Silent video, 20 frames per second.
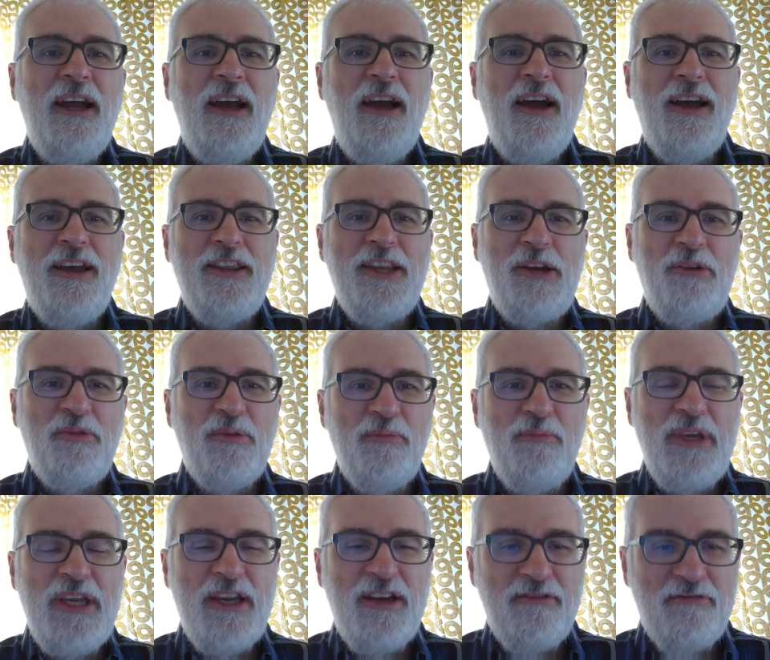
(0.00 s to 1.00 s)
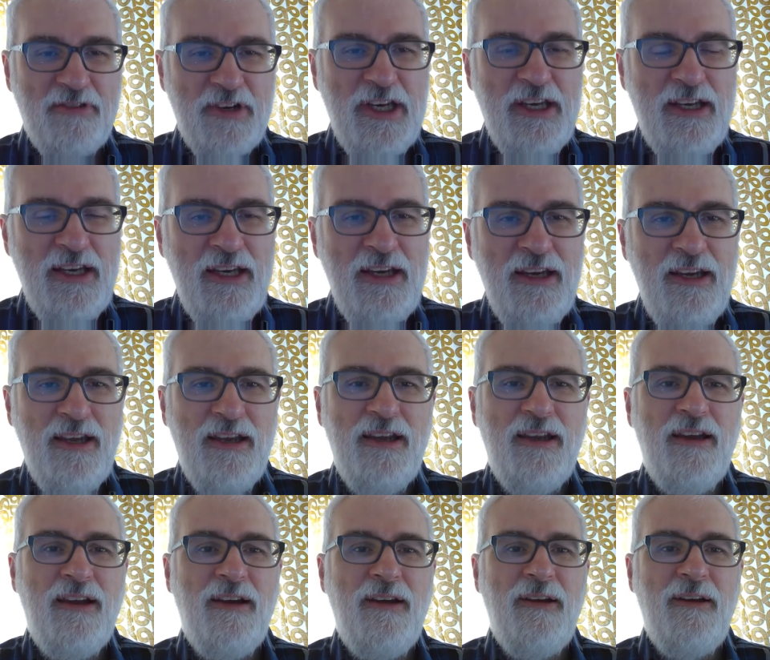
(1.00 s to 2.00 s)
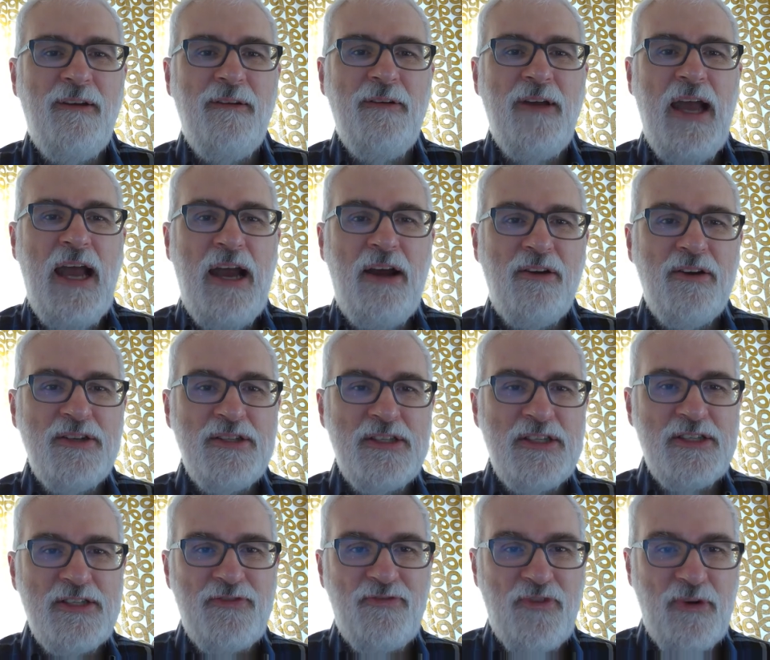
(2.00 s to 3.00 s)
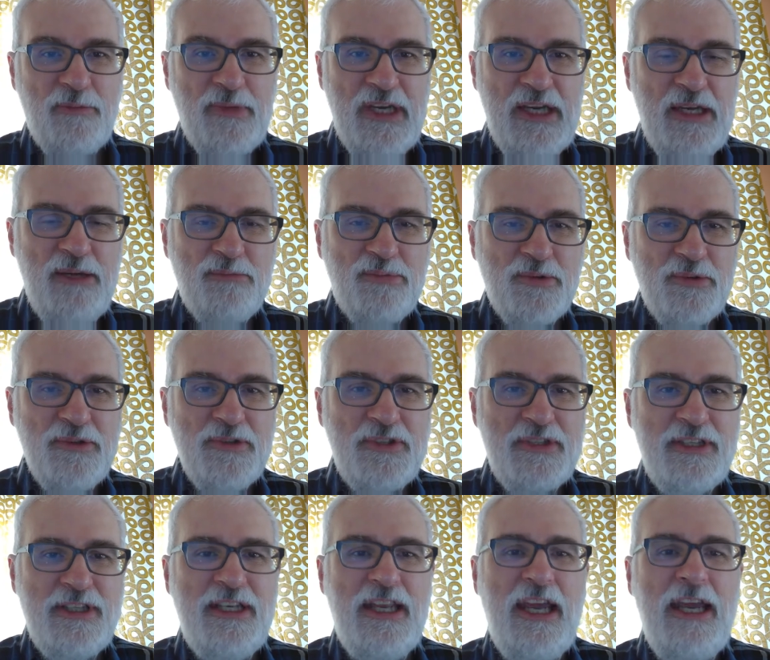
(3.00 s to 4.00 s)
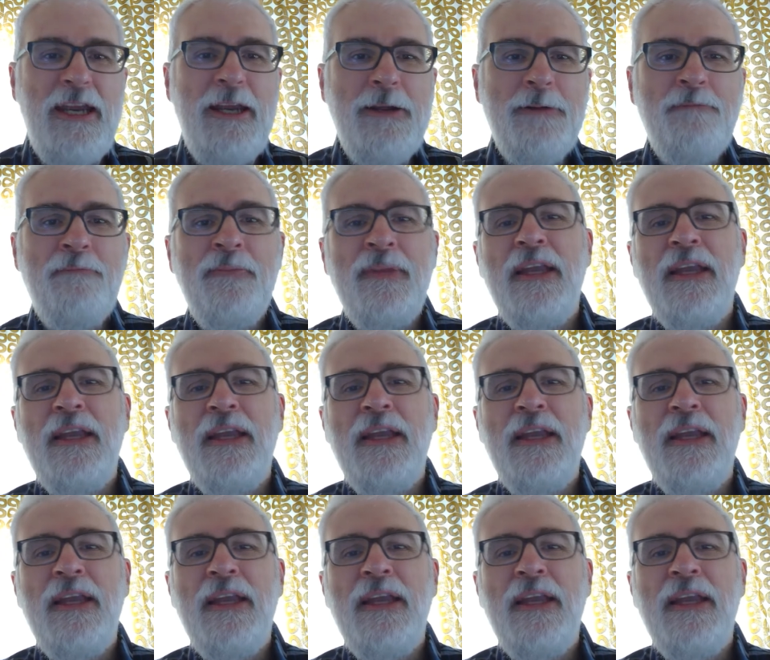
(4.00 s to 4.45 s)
Uh, there will be a reading. Uh, ours is from Hebrews today.